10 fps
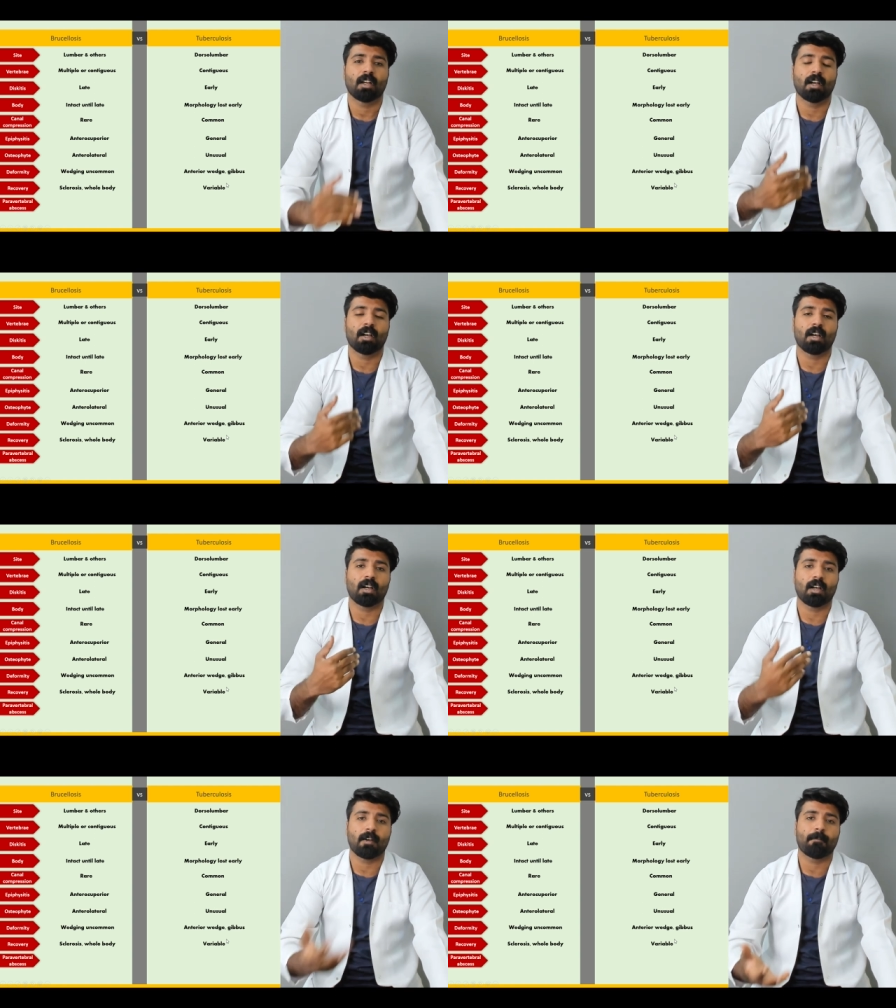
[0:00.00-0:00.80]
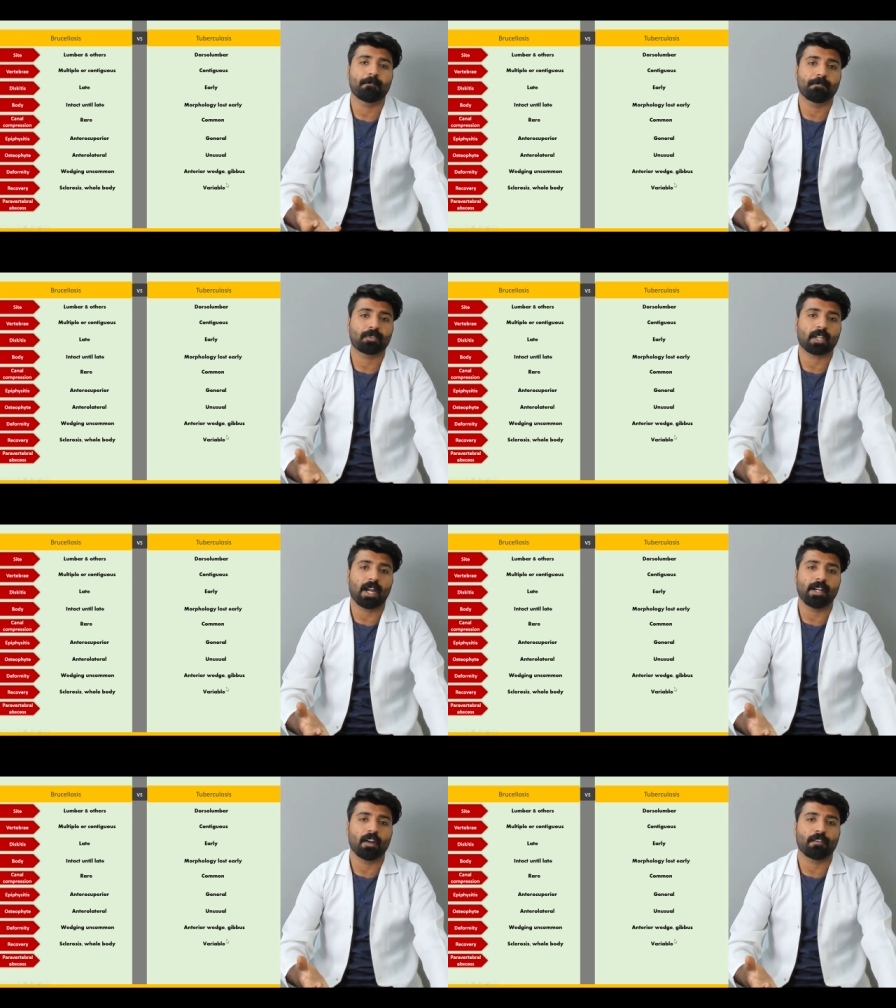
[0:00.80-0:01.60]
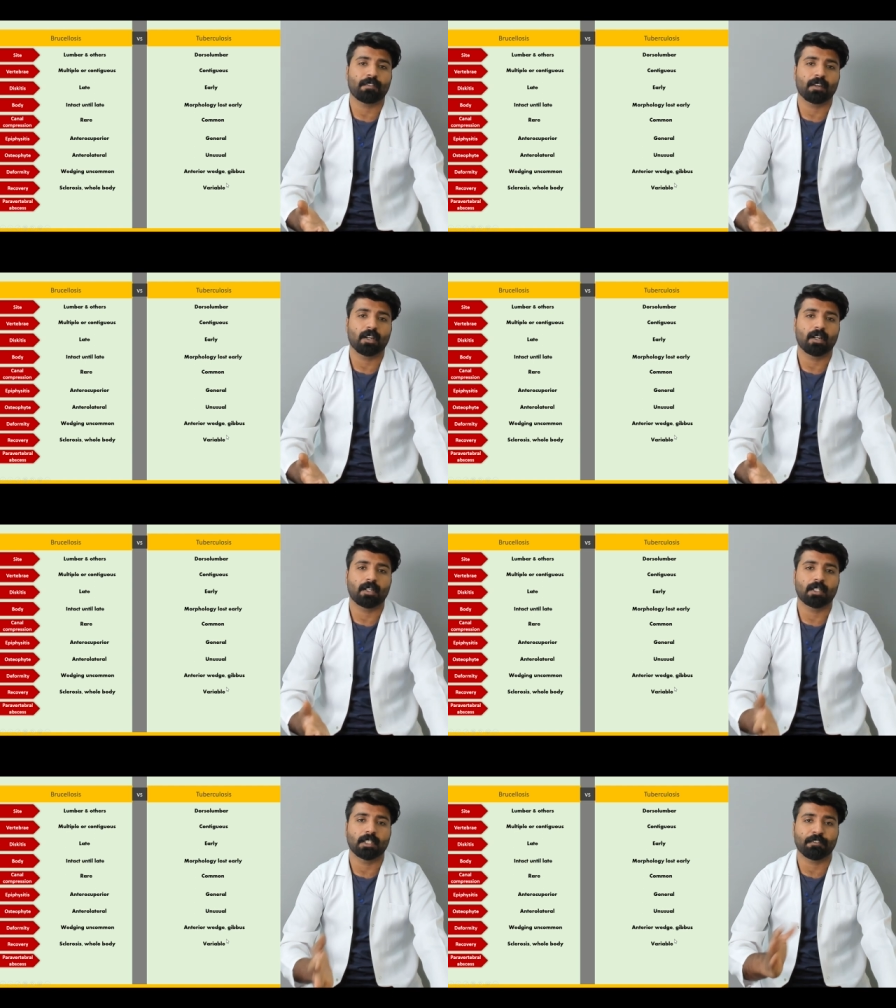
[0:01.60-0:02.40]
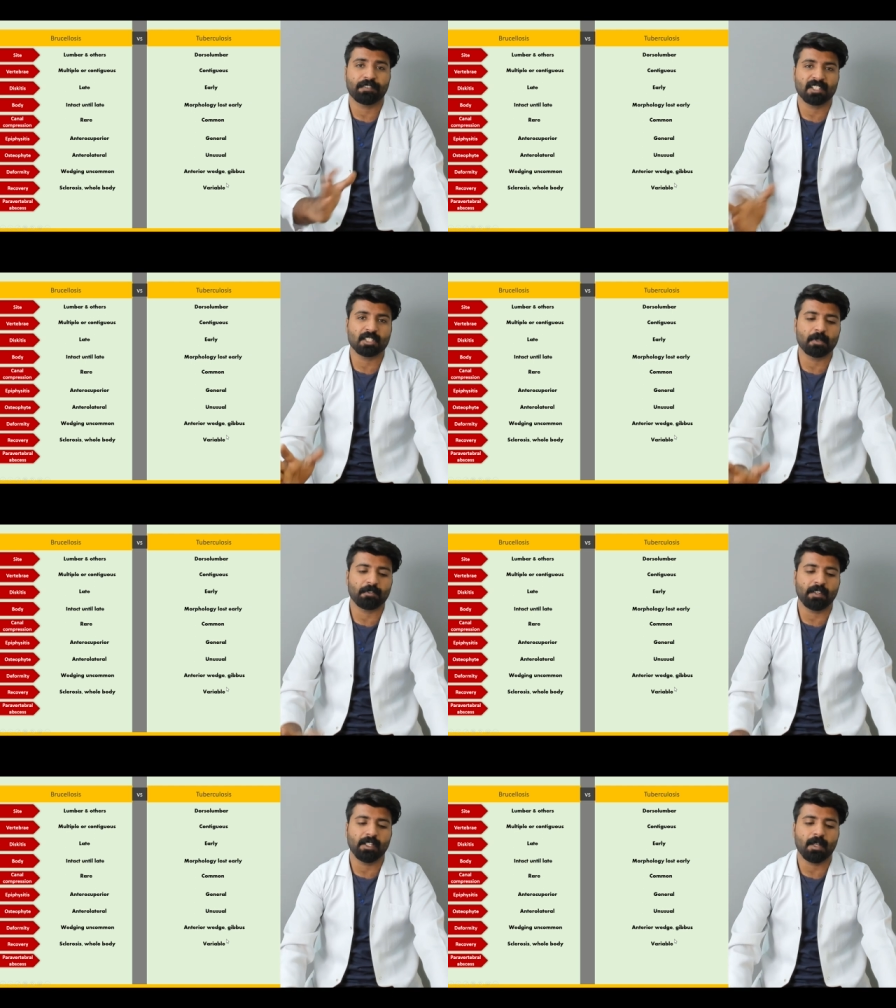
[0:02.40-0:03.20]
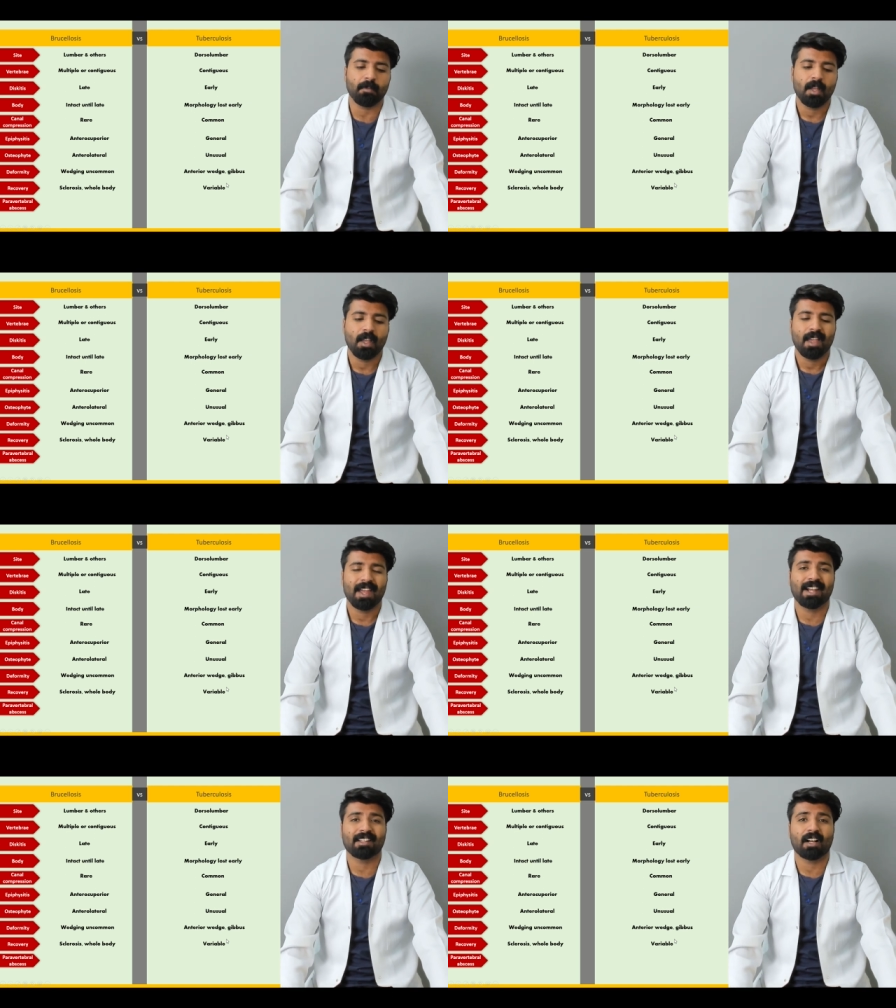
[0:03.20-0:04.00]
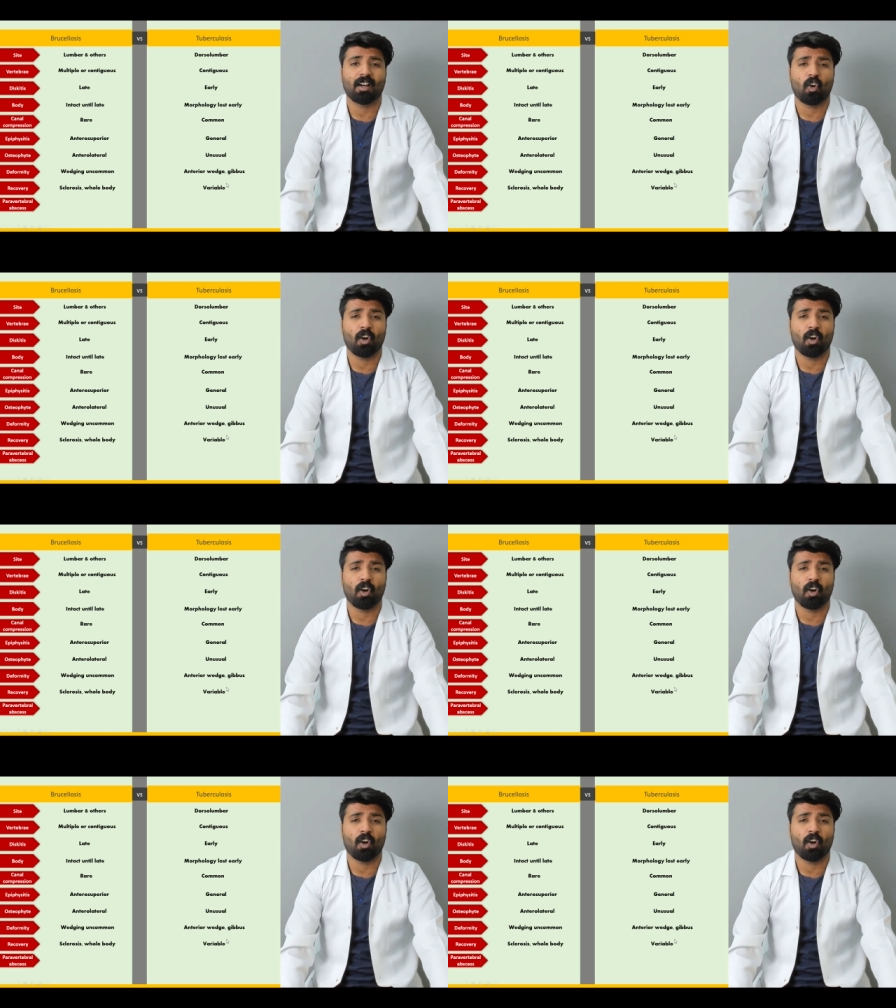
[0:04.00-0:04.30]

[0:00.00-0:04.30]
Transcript: uh, kind of uh, differences between them and the,